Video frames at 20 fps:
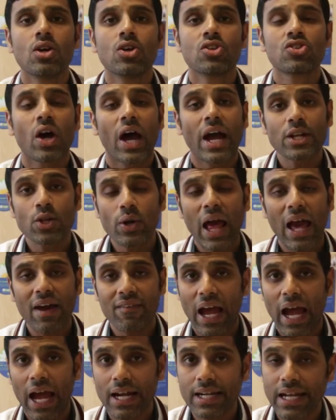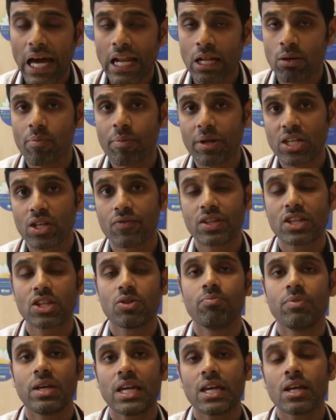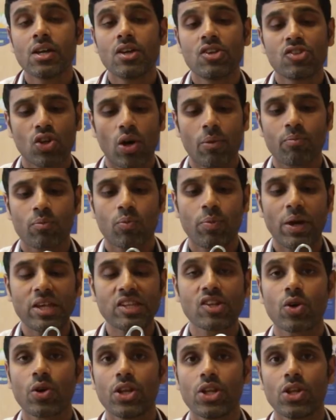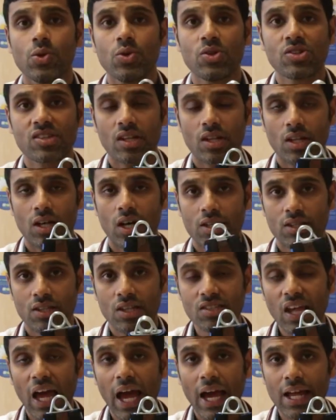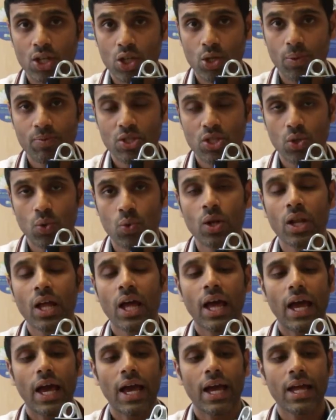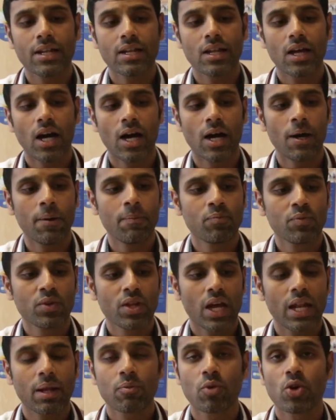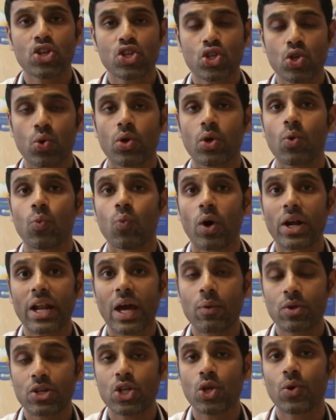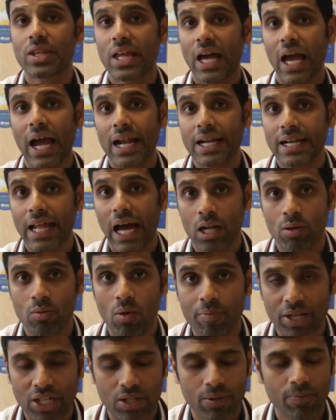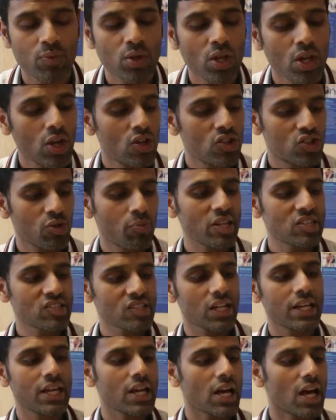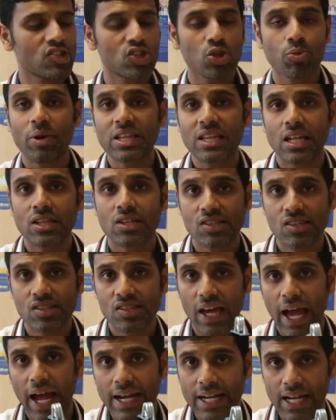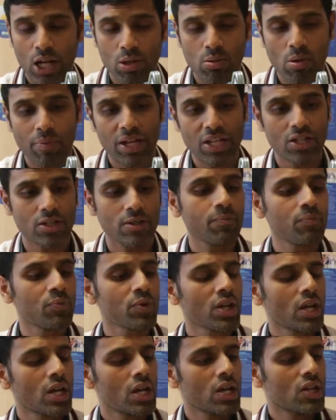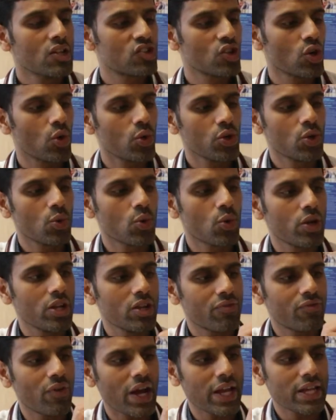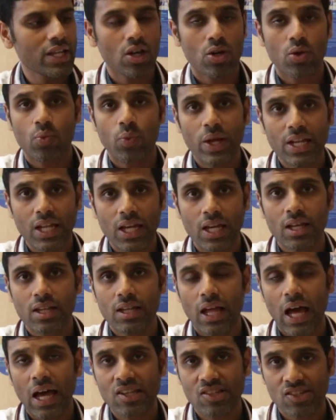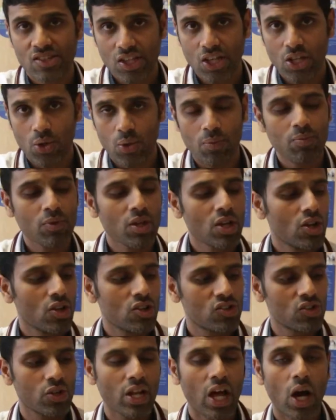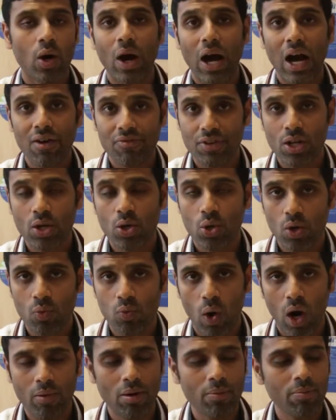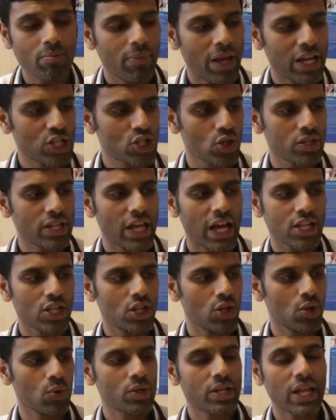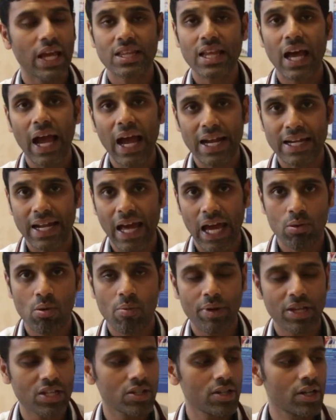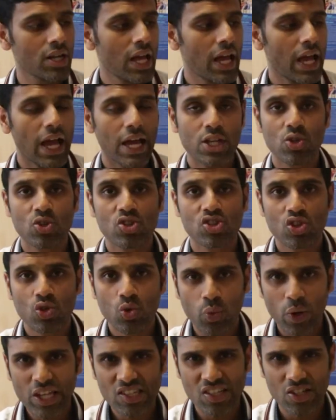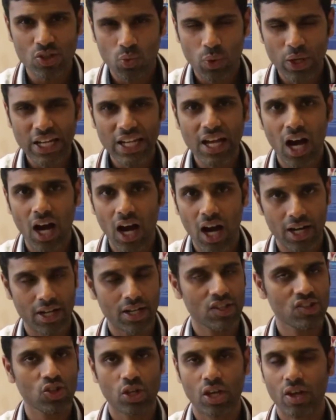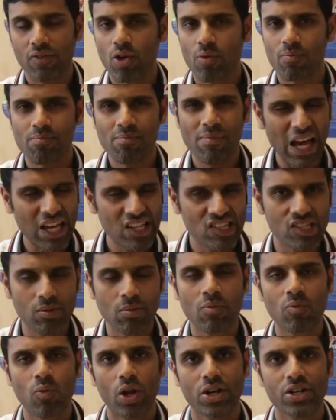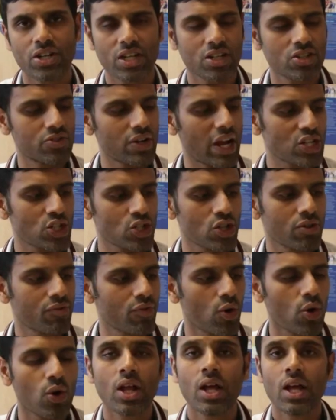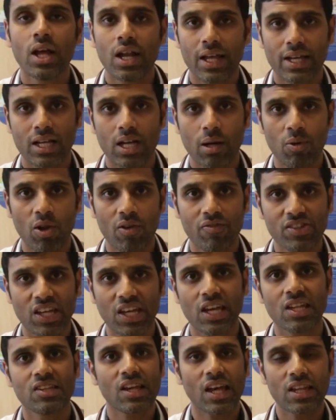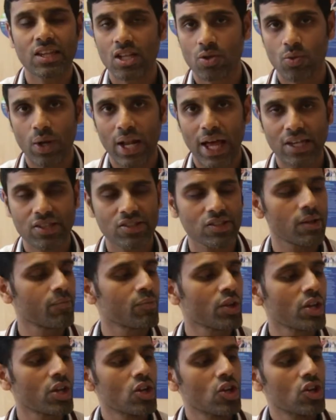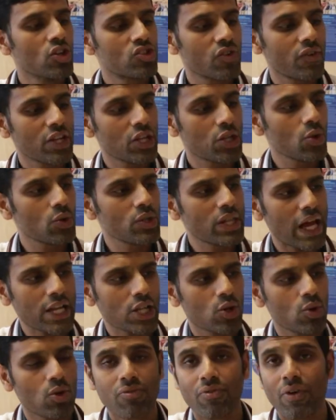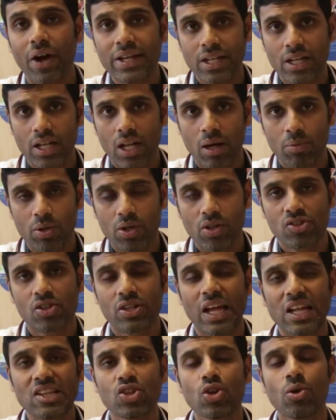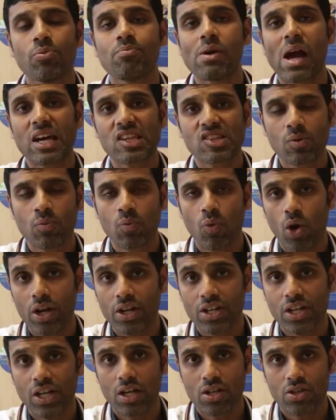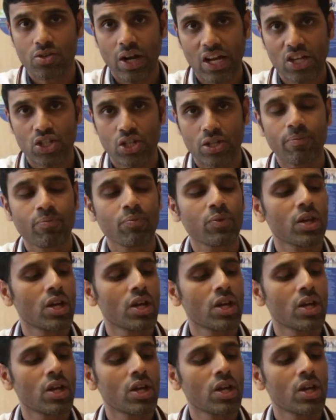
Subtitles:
So I don't have a hand dynamometer with me, so I'm basically going to use this hand grip tool and I'm going to show you what I would do with a hand dynamometer. So basically, assuming that this is a hand dynamometer, so you're going to find a reading as 0. So now after a good warm up, make sure that you take the hand dynamometer and you squeeze it really hard. So give your maximum voluntary contraction for like a couple of seconds and then relax. So when you do that, you'll find a number. So that's your maximum voluntary contraction.